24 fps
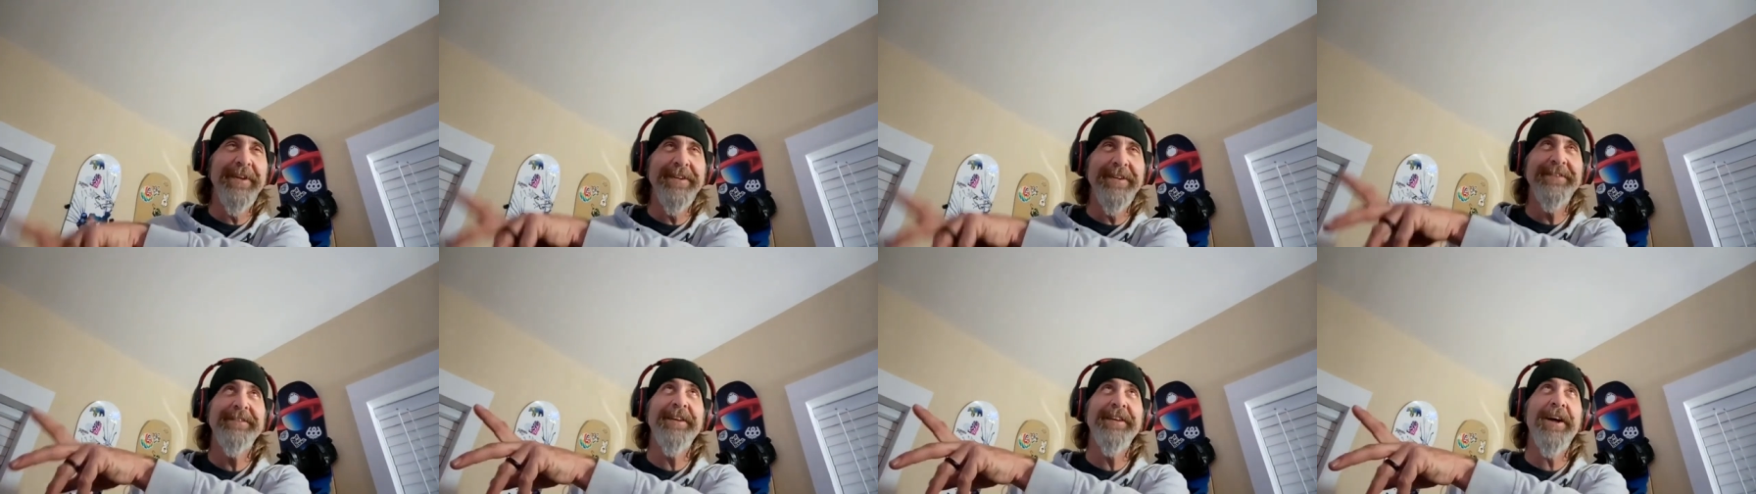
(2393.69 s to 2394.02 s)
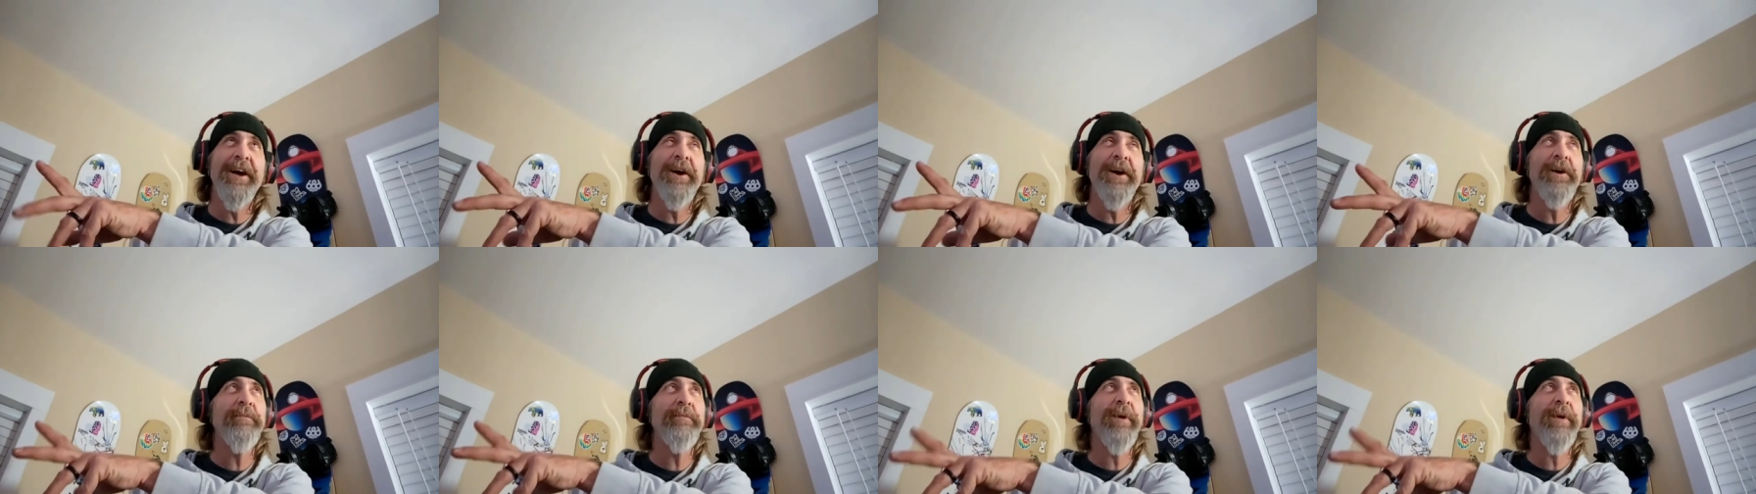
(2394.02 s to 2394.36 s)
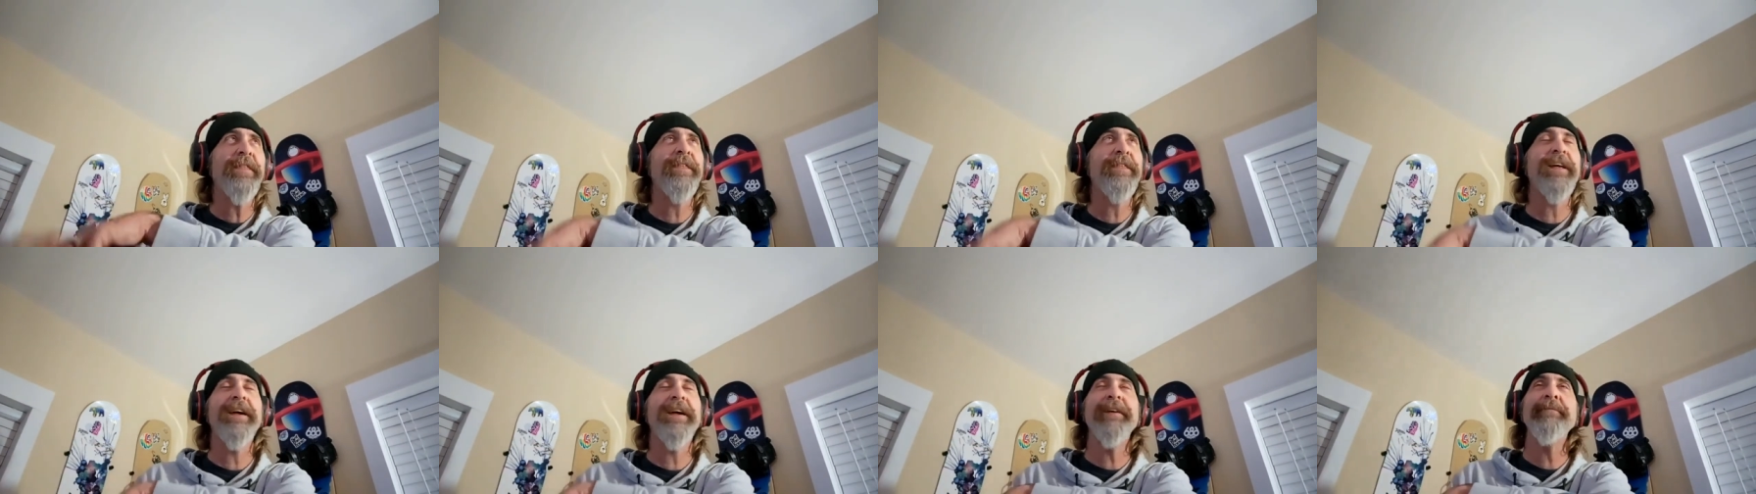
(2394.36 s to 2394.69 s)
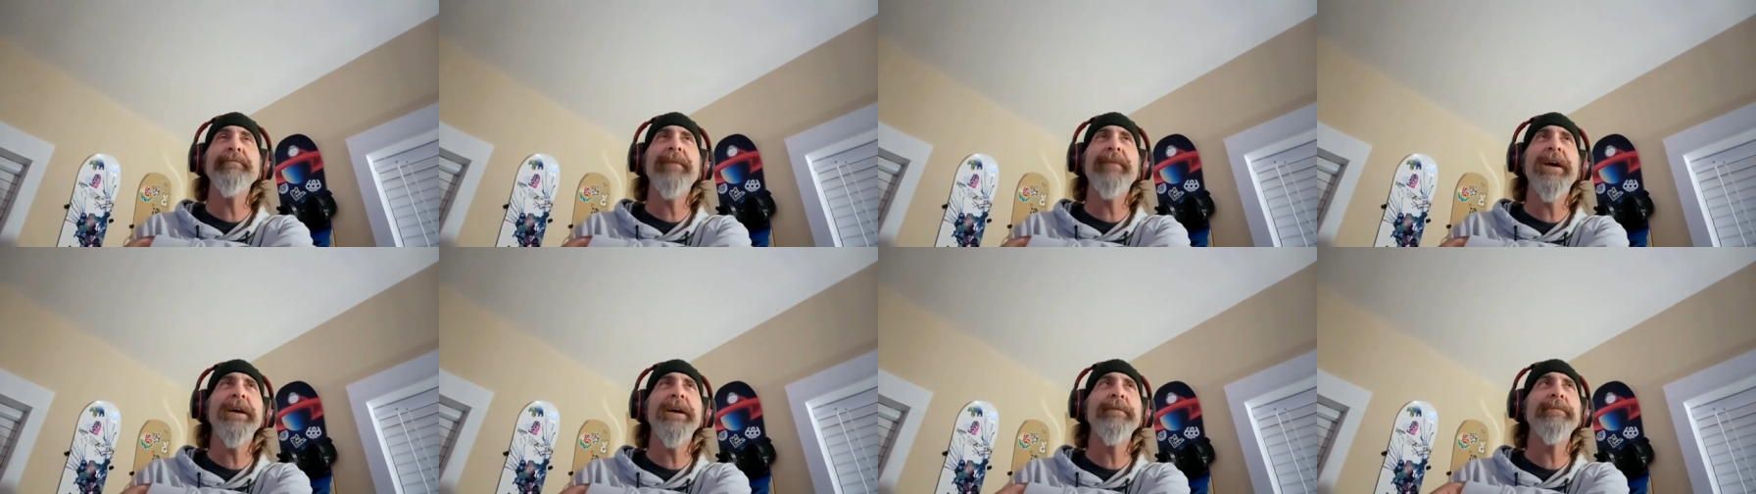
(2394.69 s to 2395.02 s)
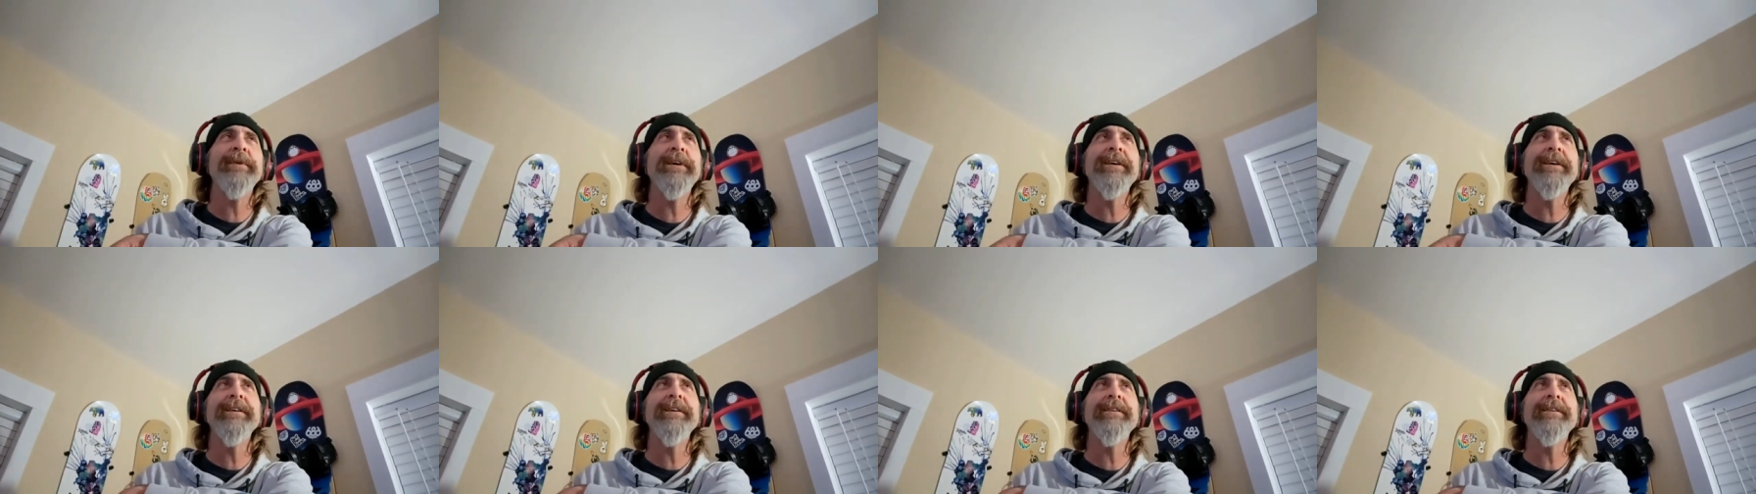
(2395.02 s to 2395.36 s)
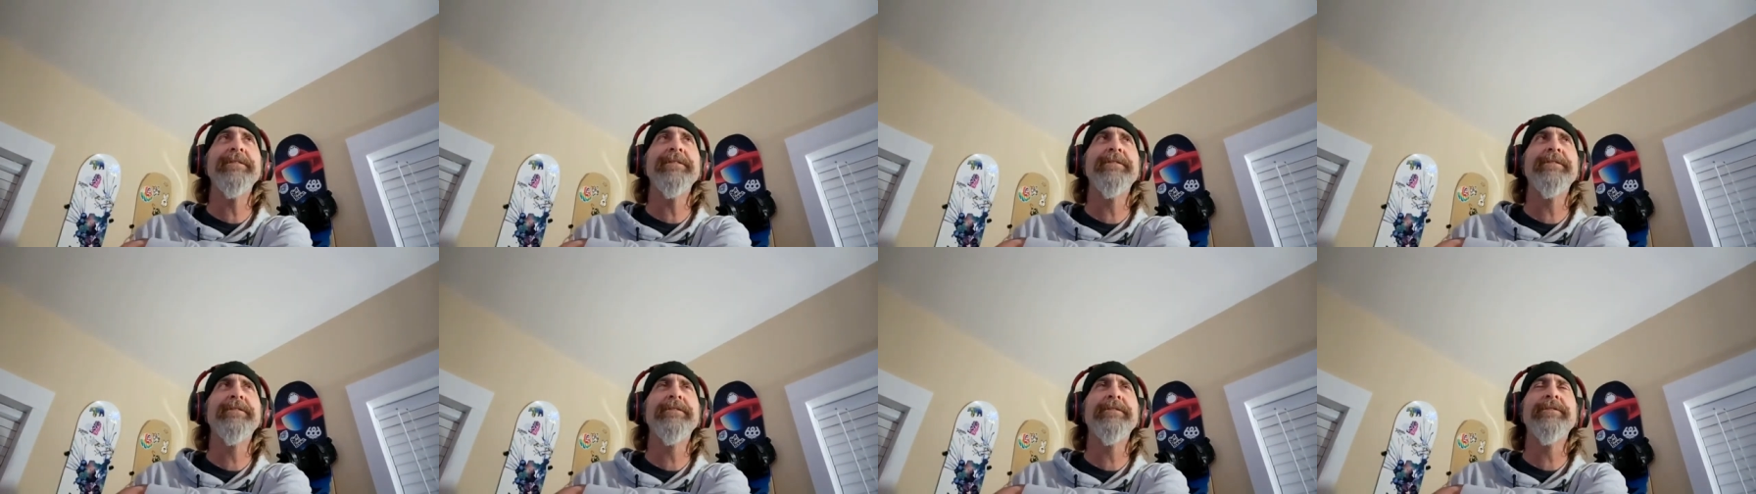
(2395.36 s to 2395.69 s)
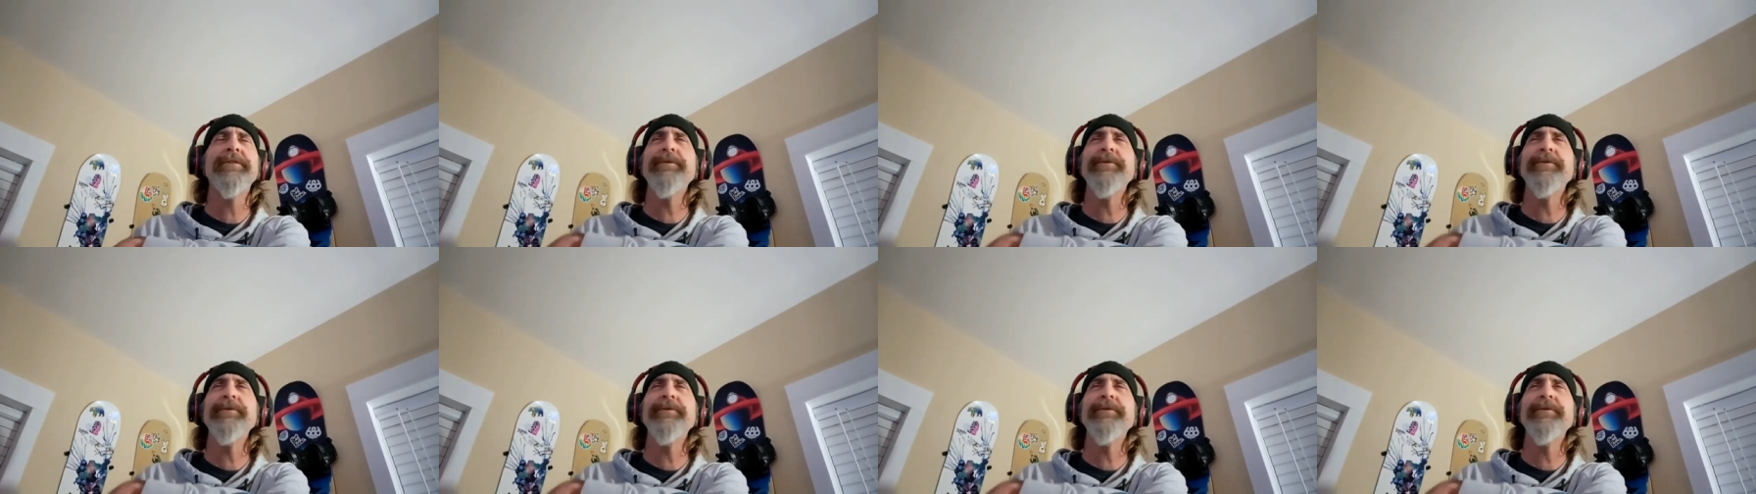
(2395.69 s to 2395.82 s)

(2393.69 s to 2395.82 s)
this time, I think maybe